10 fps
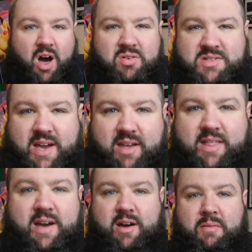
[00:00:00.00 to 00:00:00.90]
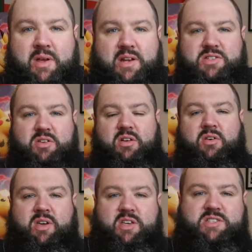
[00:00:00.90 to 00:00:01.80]
I'll take that. I mean, it's not
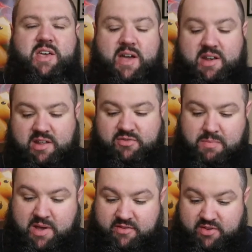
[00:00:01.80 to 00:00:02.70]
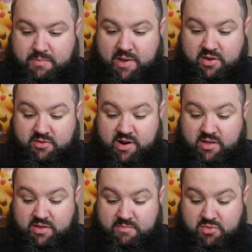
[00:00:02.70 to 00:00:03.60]
like it's handy for PvP or
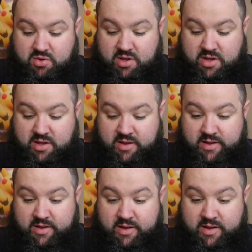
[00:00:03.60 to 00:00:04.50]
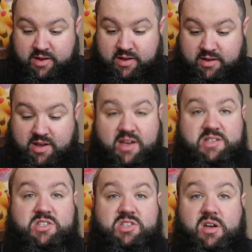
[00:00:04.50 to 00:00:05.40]
anything, but yeah,
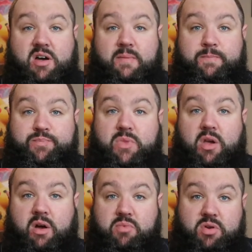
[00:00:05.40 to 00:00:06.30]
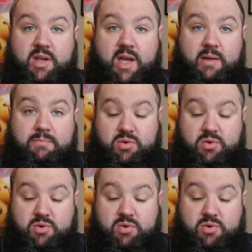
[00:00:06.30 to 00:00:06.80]
it's a start. I'm going to get it